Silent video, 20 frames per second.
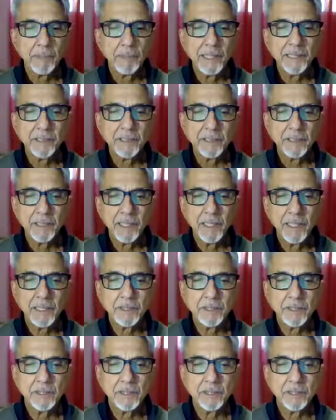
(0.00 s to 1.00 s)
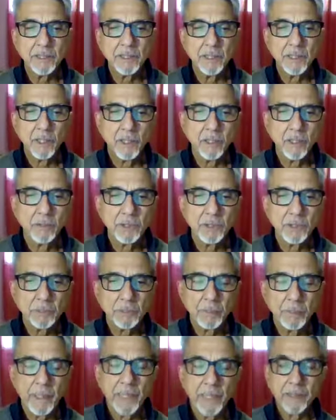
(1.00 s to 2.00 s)
great sage in all
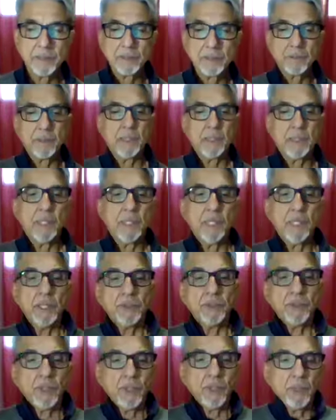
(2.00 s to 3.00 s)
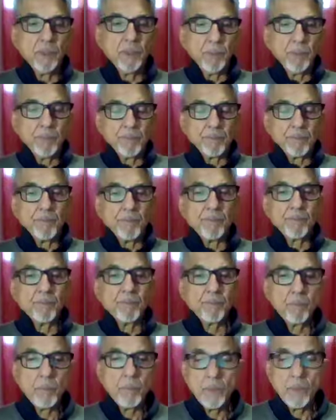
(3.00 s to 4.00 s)
respects." So
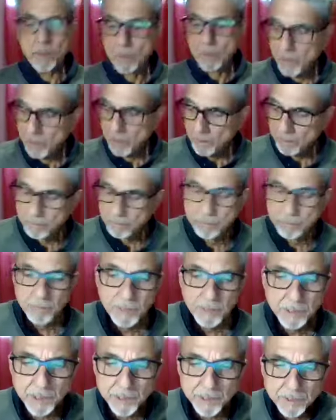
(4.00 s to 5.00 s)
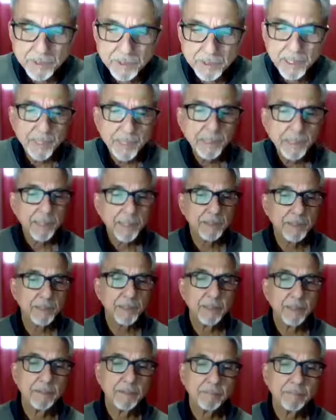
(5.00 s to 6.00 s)
he's just saying
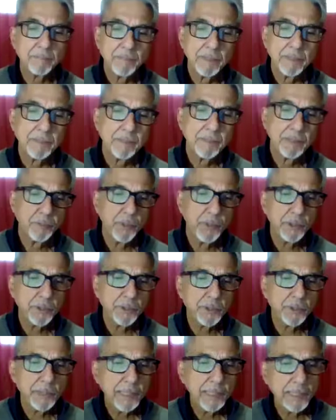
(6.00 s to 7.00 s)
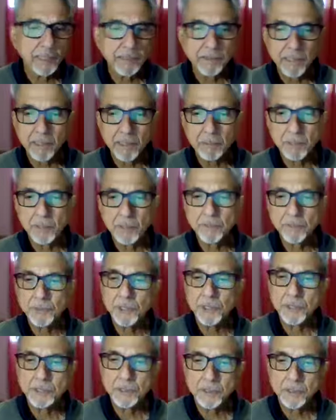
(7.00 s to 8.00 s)
that unfortunately, some of
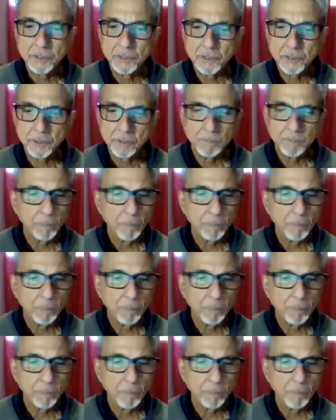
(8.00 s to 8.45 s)
these